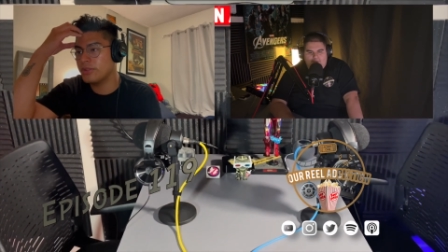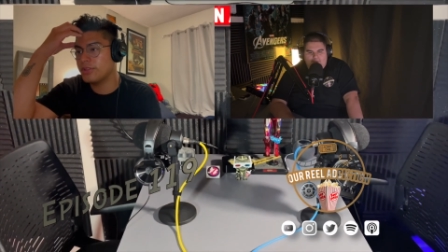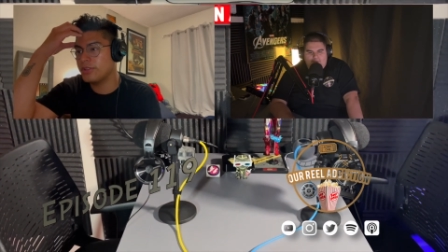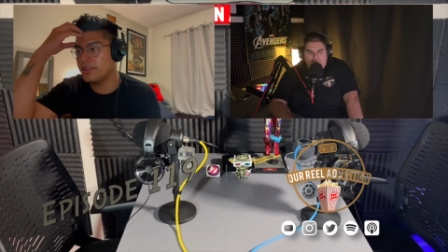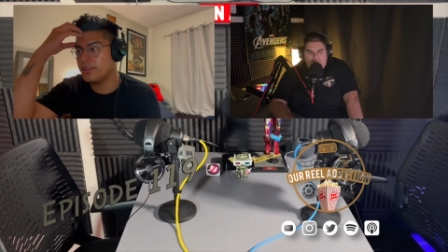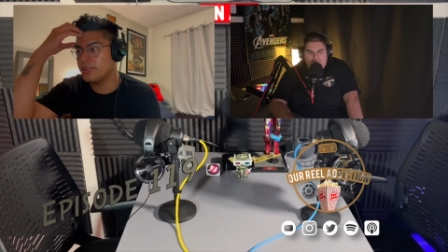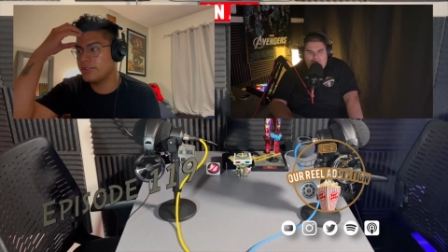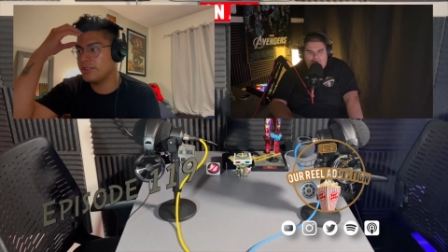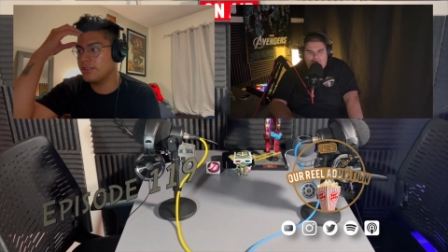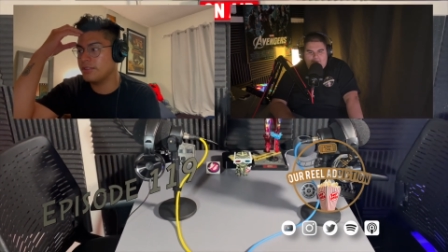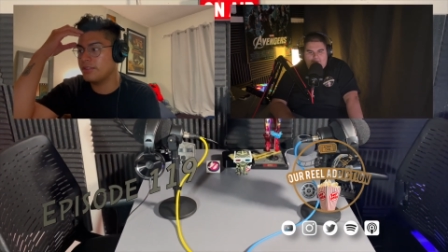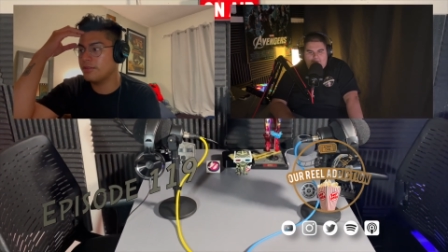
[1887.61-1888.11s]

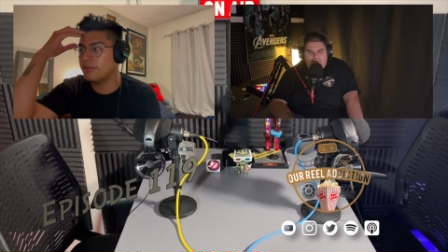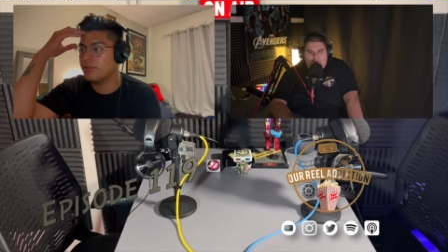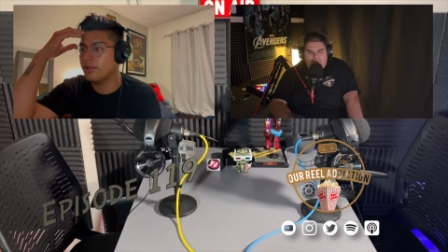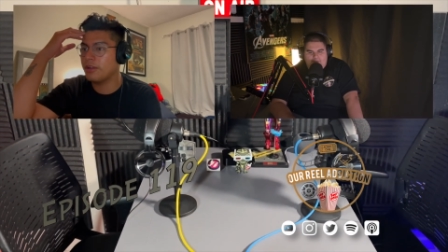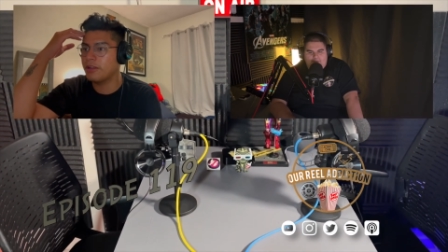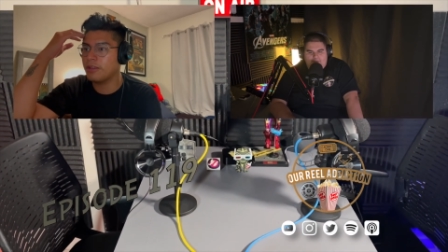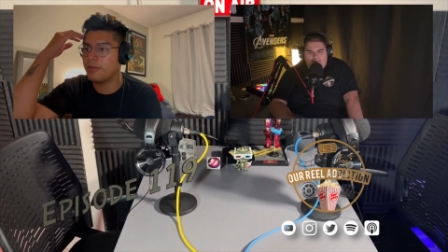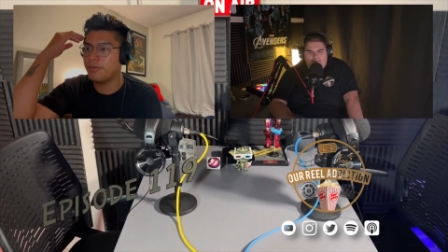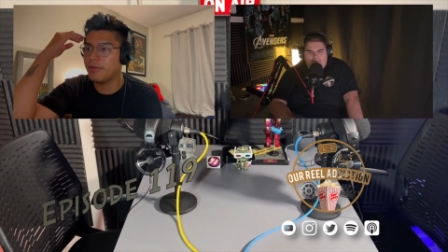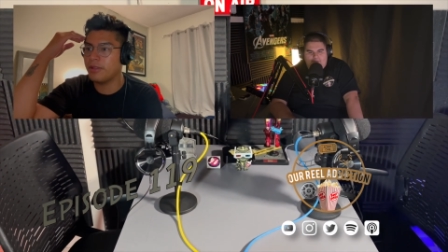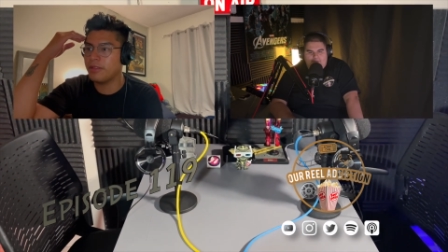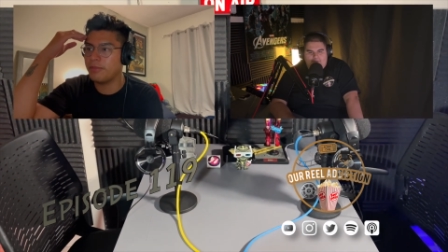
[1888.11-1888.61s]
Addiction,
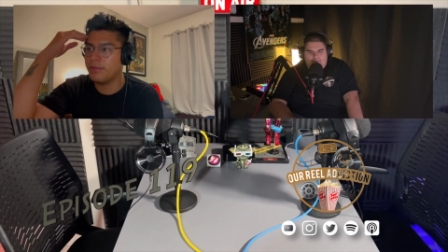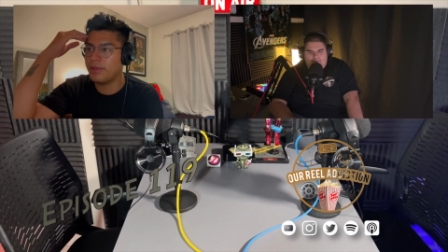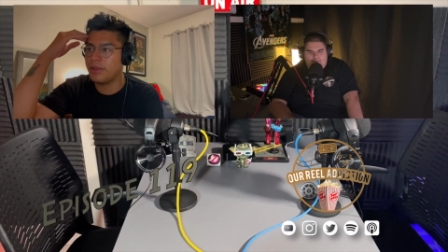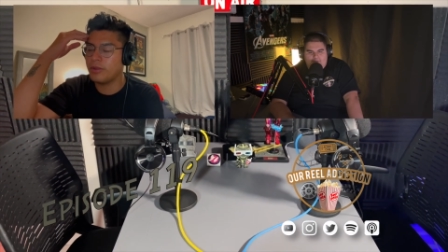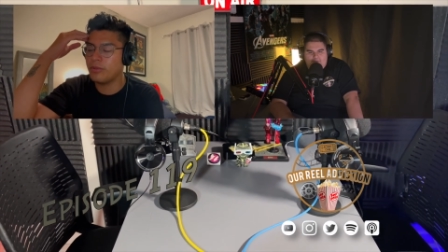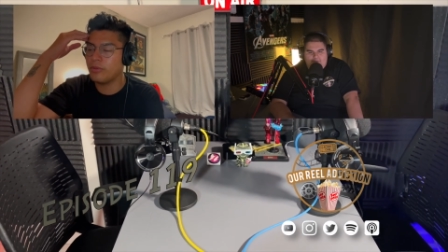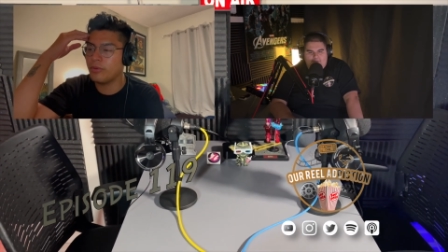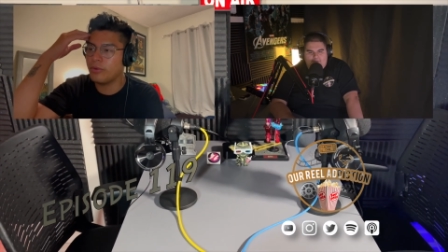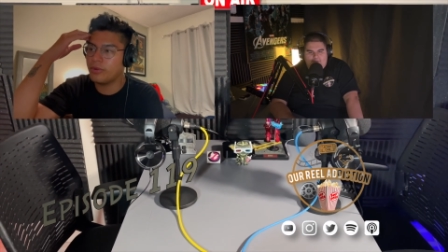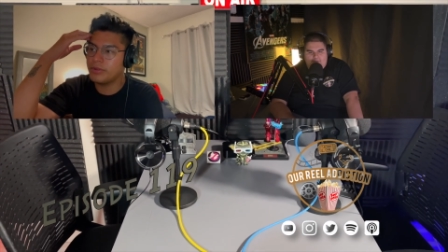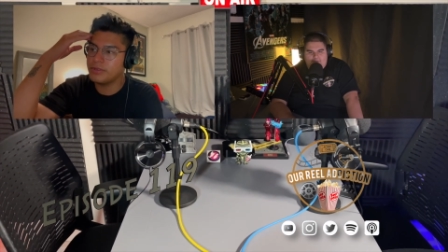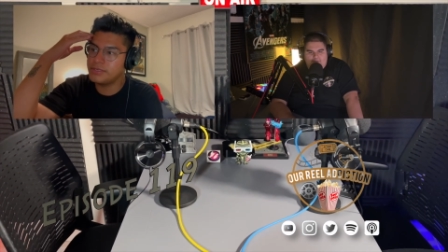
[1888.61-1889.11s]
talking about the
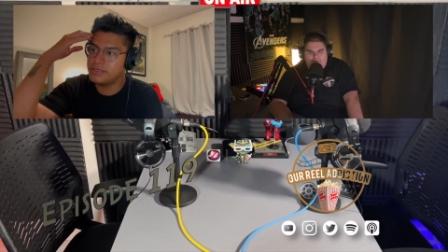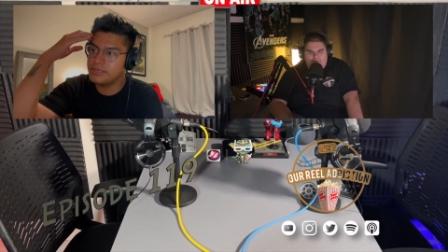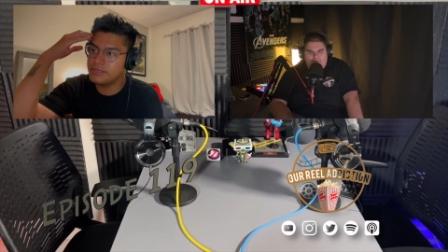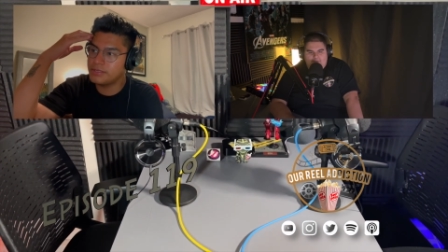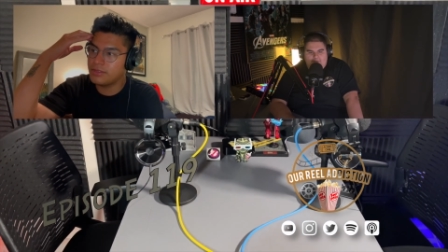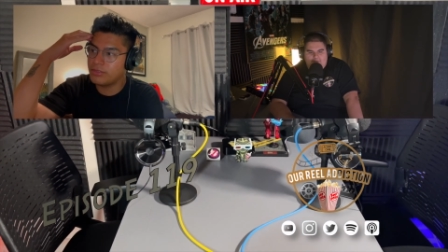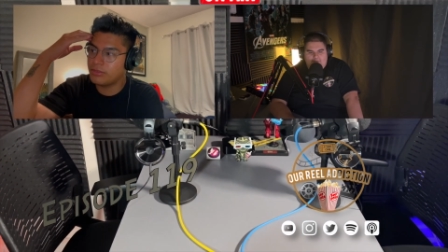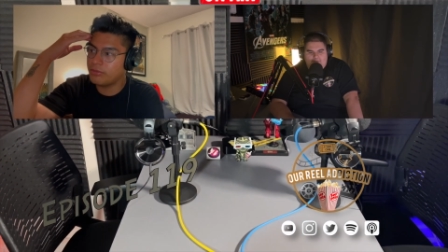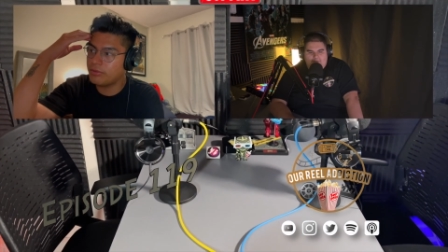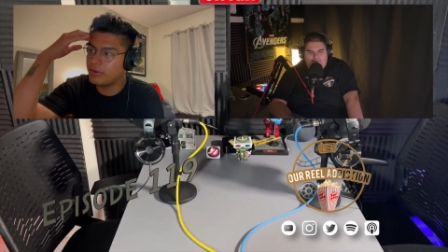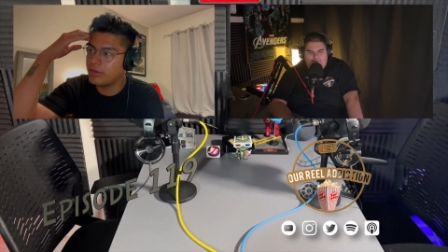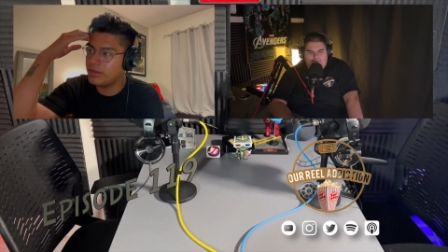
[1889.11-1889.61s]
Mandalorian
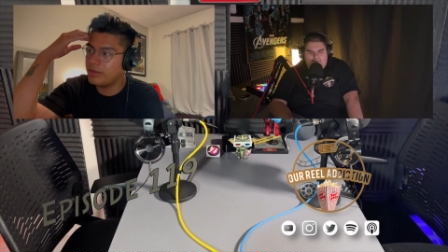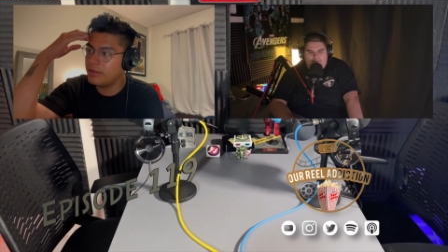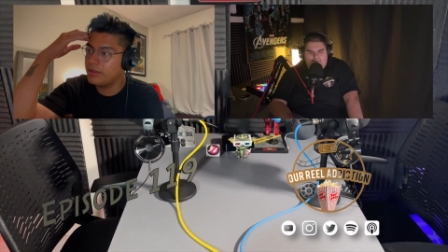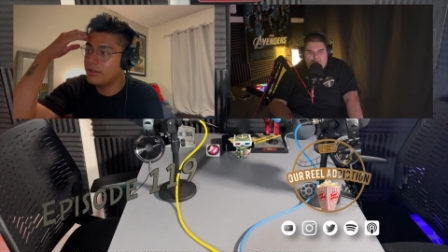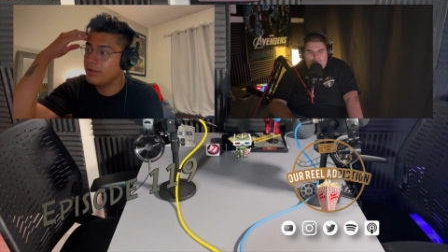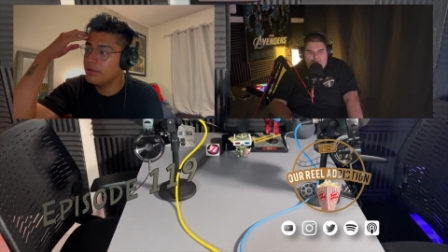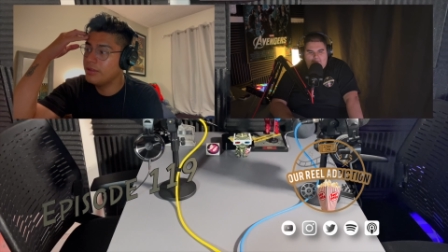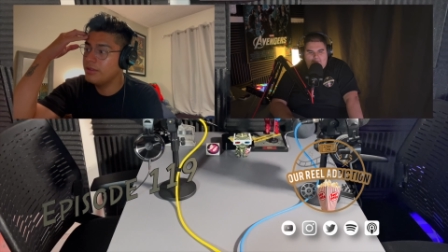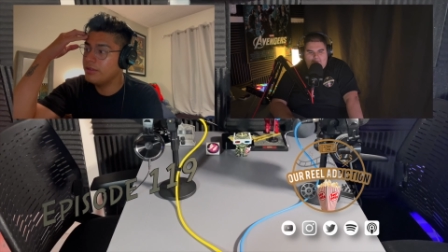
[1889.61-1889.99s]
season 3.